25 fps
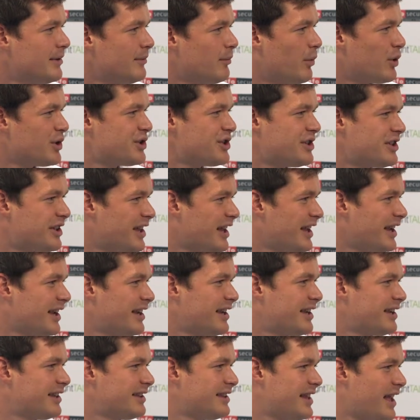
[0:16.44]
What do you think
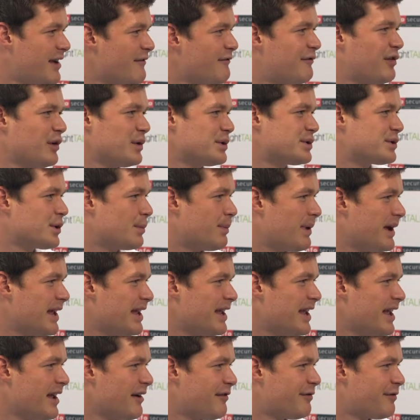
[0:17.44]
the influence will be
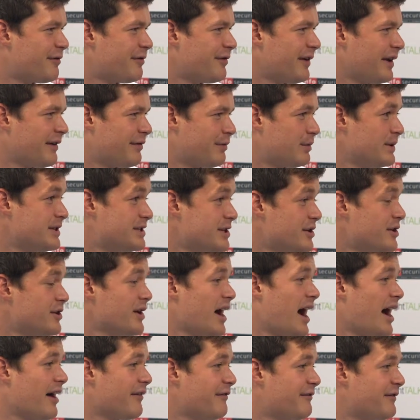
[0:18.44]
if we do
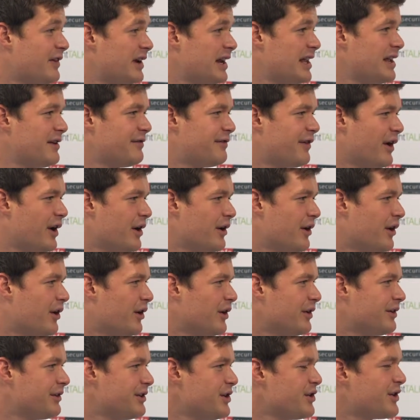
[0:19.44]
have believe vote
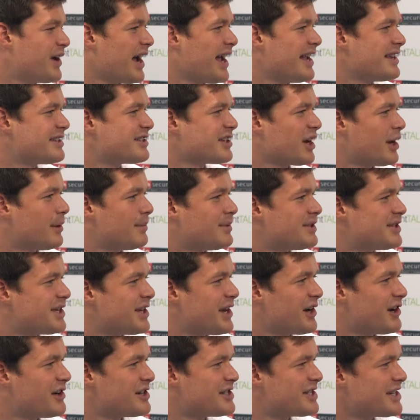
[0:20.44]
on UK
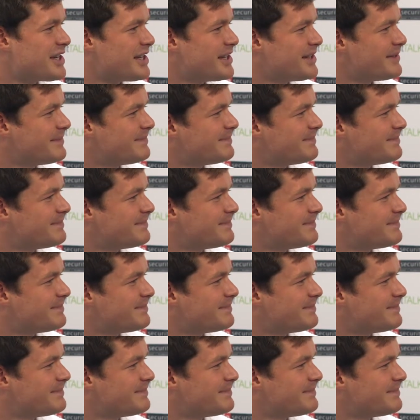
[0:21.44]
cybersecurity?